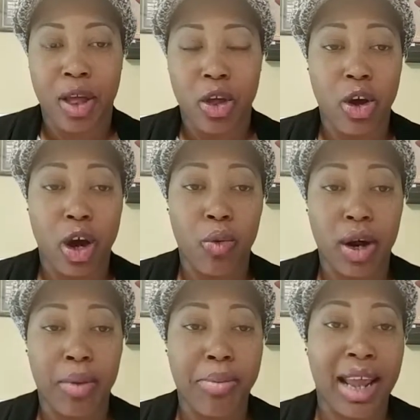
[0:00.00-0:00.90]
You're going to
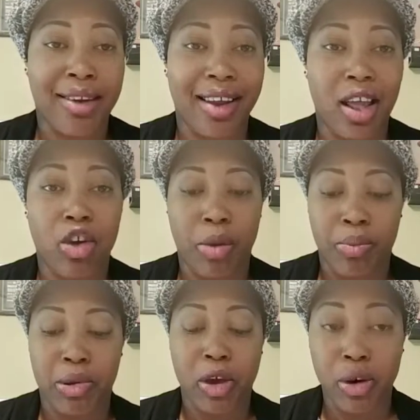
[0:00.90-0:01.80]
want to maintain your
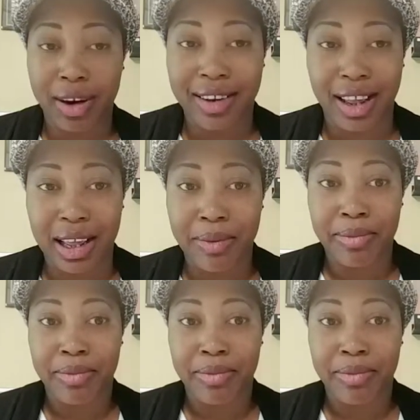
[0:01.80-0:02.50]
purity.